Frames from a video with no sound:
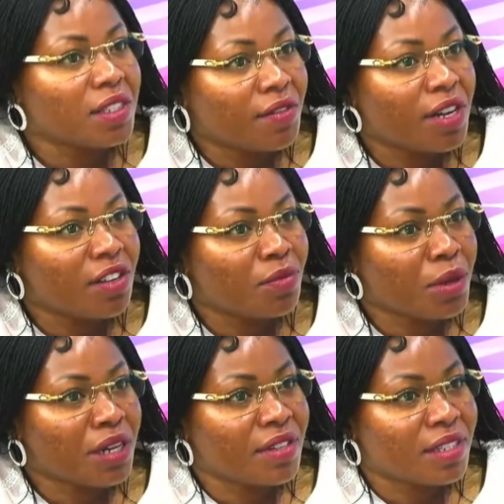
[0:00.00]
is even in
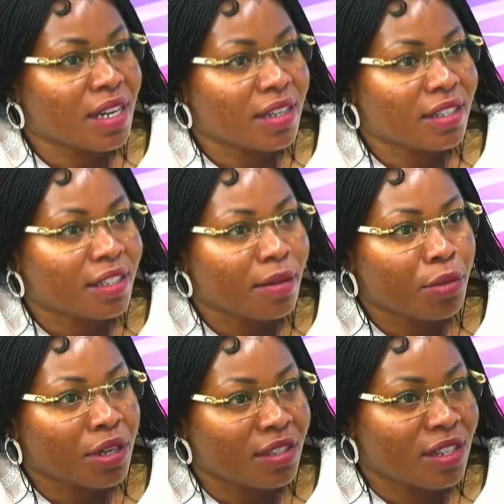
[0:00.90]
private sector,
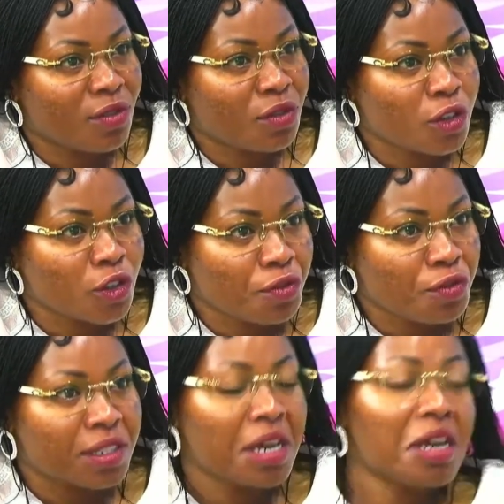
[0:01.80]
somebody yeah. is in front
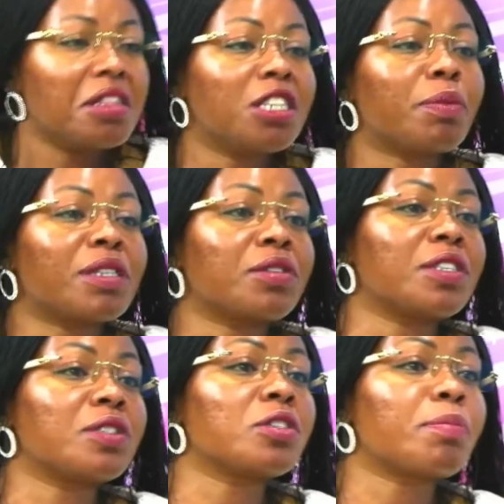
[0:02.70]
office. This person
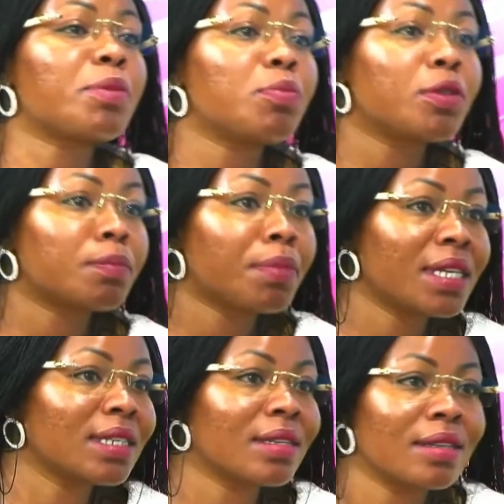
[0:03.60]
is not a people's
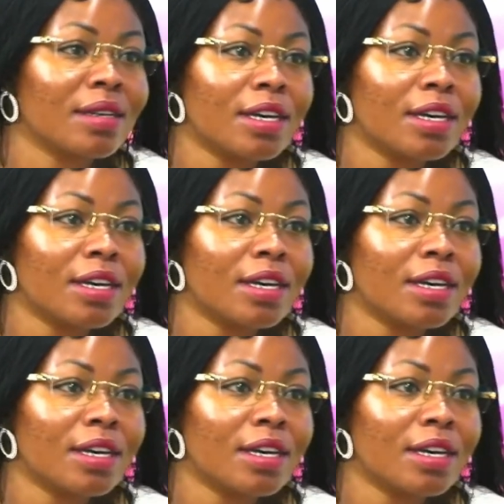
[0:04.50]
person.